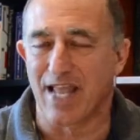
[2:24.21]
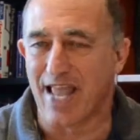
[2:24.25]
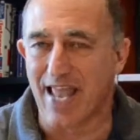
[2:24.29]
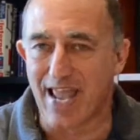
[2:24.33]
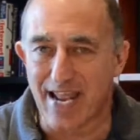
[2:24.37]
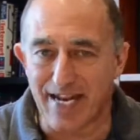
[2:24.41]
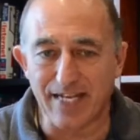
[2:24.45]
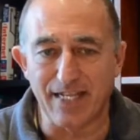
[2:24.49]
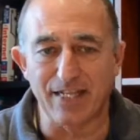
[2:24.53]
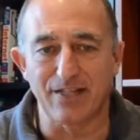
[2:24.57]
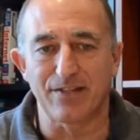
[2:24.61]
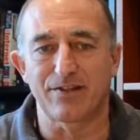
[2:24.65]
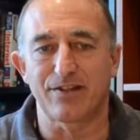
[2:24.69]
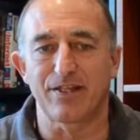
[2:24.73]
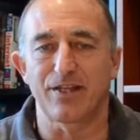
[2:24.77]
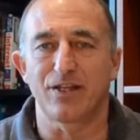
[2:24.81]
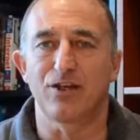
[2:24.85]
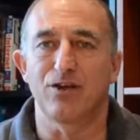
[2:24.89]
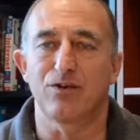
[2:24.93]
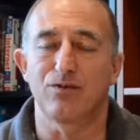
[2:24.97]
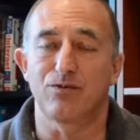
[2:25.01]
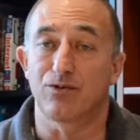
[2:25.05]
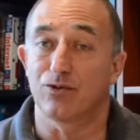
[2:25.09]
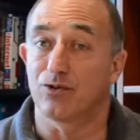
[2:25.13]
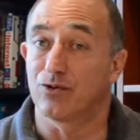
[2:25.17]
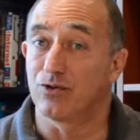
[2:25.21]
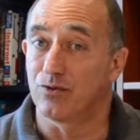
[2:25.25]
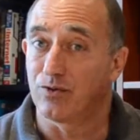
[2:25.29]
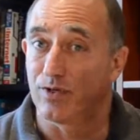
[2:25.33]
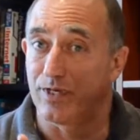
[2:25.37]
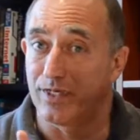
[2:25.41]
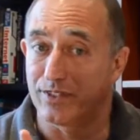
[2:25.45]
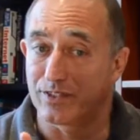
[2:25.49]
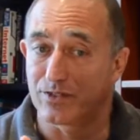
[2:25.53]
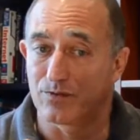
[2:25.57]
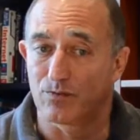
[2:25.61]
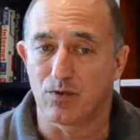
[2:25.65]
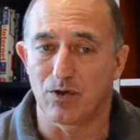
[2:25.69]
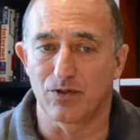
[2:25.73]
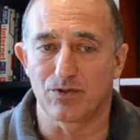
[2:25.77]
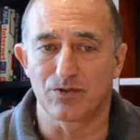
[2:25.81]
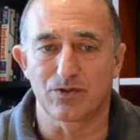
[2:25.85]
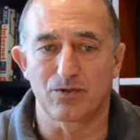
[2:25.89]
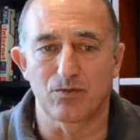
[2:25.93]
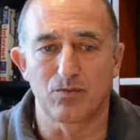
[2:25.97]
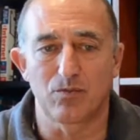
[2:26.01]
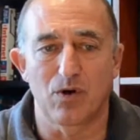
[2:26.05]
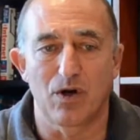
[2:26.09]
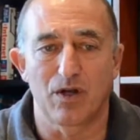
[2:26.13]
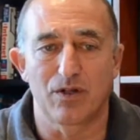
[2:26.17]
anything you do, it's
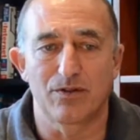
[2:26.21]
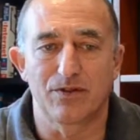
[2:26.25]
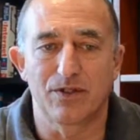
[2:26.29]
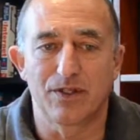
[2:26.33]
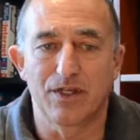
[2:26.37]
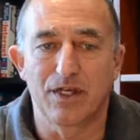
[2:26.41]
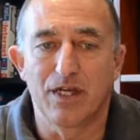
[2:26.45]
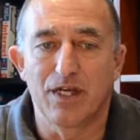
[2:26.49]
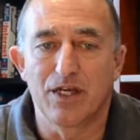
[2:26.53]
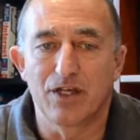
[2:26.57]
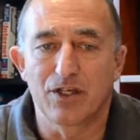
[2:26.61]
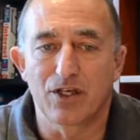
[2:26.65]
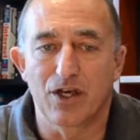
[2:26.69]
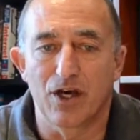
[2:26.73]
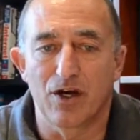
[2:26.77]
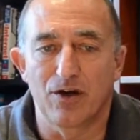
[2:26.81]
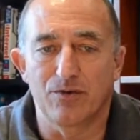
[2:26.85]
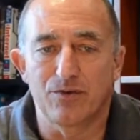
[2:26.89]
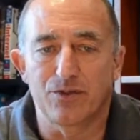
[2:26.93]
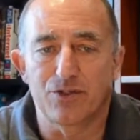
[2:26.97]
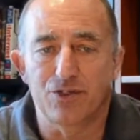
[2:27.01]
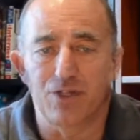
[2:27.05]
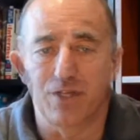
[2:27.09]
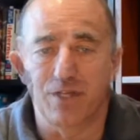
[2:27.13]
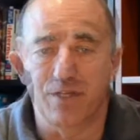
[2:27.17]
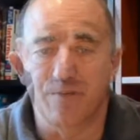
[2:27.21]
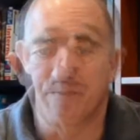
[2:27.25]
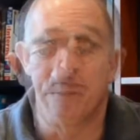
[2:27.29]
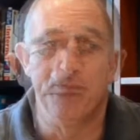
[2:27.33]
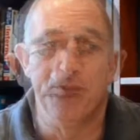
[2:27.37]
one-to-one coaching.